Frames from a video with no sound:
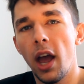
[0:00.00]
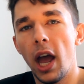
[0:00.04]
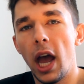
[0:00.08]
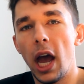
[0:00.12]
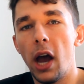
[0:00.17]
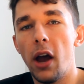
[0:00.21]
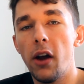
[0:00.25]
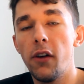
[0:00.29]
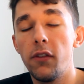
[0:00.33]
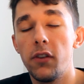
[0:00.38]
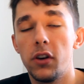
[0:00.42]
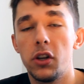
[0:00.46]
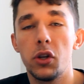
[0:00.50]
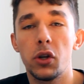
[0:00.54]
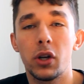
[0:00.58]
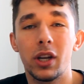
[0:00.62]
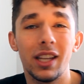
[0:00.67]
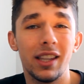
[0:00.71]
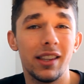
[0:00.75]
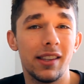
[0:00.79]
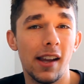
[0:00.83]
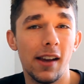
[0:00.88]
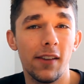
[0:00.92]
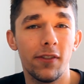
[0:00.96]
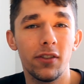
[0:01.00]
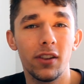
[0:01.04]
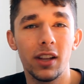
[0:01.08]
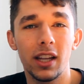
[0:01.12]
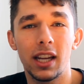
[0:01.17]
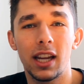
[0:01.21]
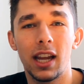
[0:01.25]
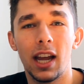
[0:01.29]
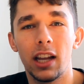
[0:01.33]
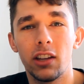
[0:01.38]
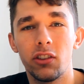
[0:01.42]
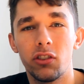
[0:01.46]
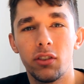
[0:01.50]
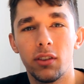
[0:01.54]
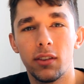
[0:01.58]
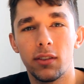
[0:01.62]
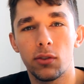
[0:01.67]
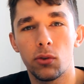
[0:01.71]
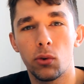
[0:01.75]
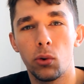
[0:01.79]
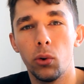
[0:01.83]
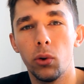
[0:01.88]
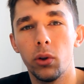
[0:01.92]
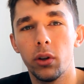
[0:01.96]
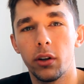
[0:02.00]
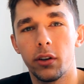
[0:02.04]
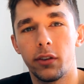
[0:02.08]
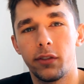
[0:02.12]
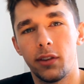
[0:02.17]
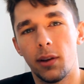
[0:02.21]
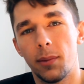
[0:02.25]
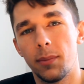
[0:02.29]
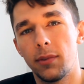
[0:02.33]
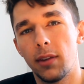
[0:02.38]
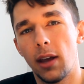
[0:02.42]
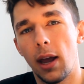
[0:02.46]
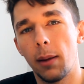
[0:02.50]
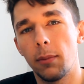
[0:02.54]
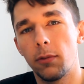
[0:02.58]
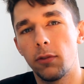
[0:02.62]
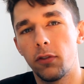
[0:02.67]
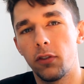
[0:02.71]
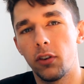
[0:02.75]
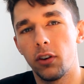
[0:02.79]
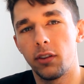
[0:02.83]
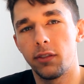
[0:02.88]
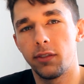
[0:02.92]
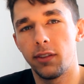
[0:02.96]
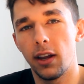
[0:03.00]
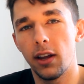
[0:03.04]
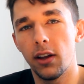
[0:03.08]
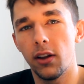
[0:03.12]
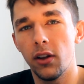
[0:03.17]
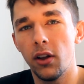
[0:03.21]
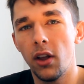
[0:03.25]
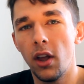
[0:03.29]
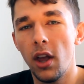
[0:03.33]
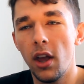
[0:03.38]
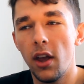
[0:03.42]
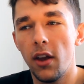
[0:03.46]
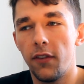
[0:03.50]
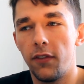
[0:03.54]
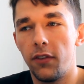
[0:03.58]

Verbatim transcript: however you can definitely catch this cooler sometimes for sale